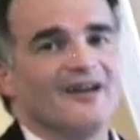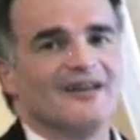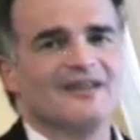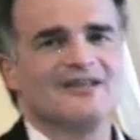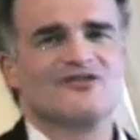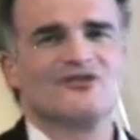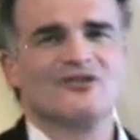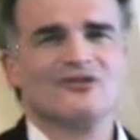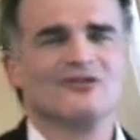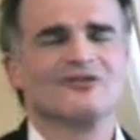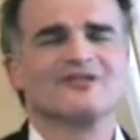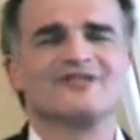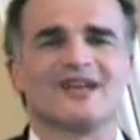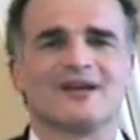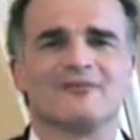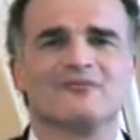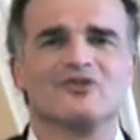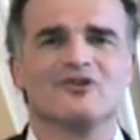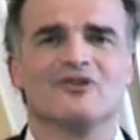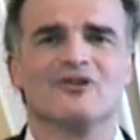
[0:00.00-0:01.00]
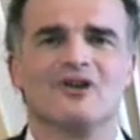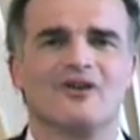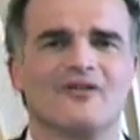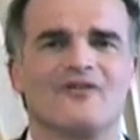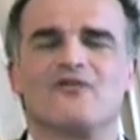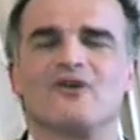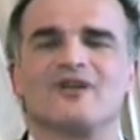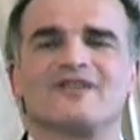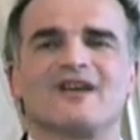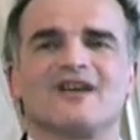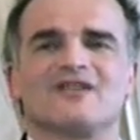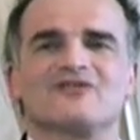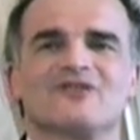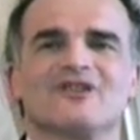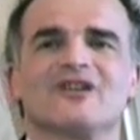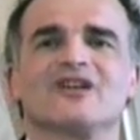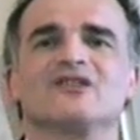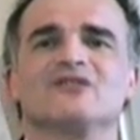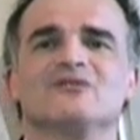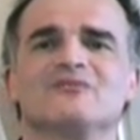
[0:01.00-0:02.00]
in the long-term goal of what are the
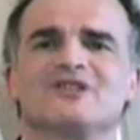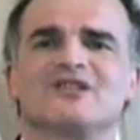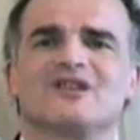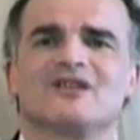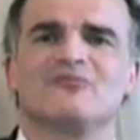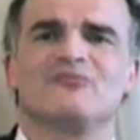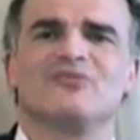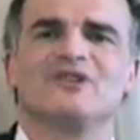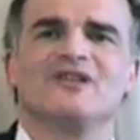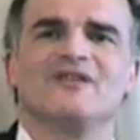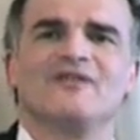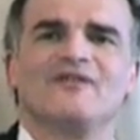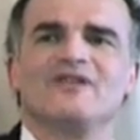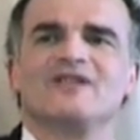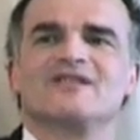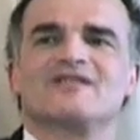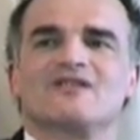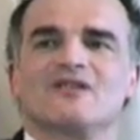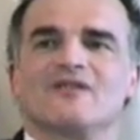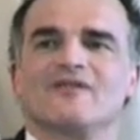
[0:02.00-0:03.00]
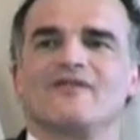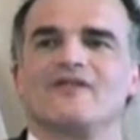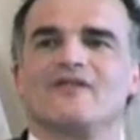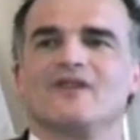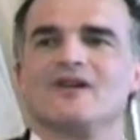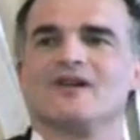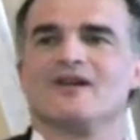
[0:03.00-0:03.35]
economical benefits of